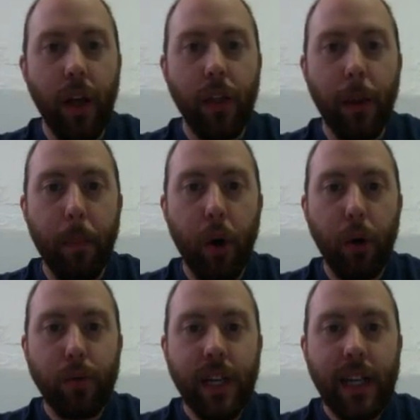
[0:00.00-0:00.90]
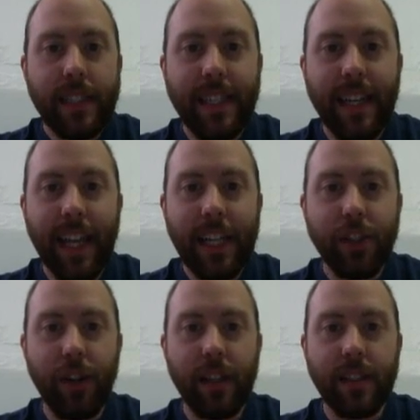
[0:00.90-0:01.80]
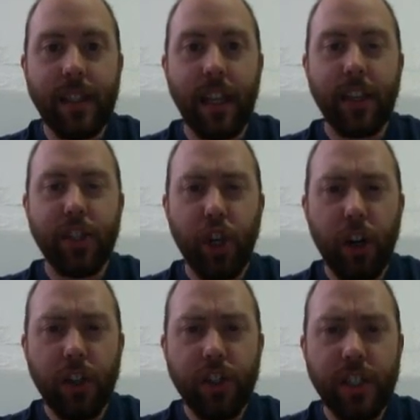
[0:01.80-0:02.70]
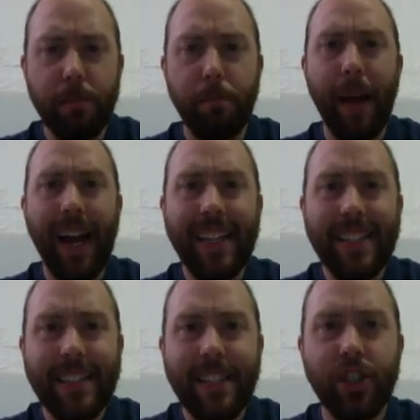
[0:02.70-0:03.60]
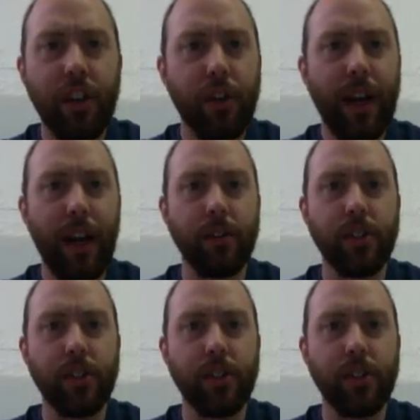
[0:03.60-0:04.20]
The protons and the electrons, the charges balance each other out.